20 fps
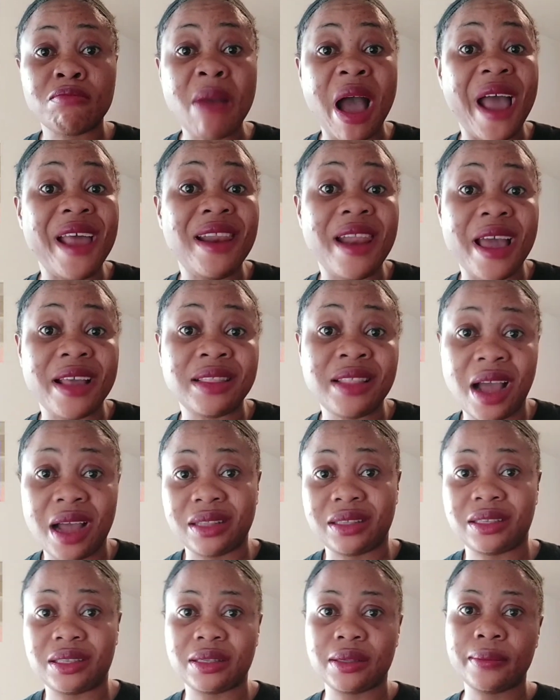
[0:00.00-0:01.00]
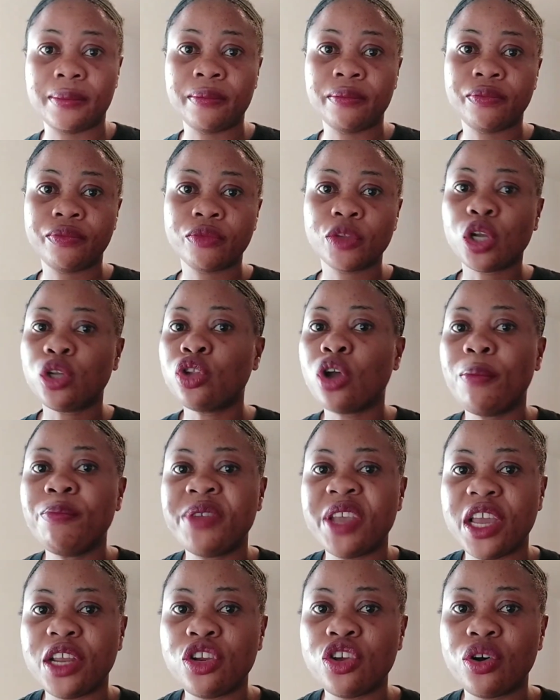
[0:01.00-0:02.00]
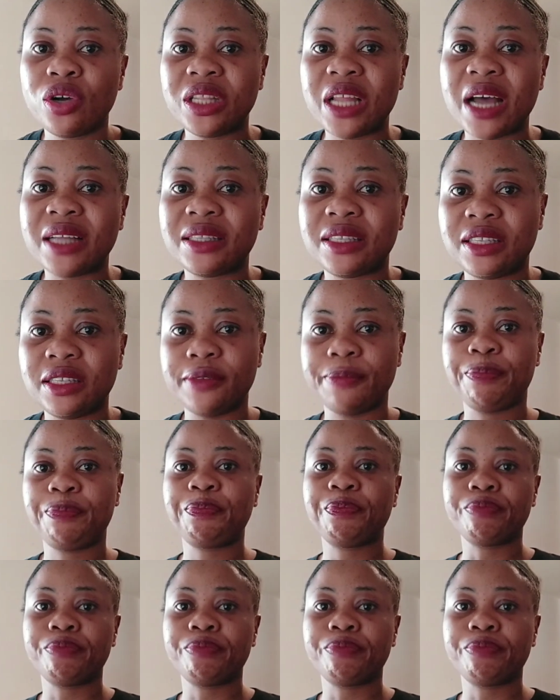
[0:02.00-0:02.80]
buy like that. Not be any other thing,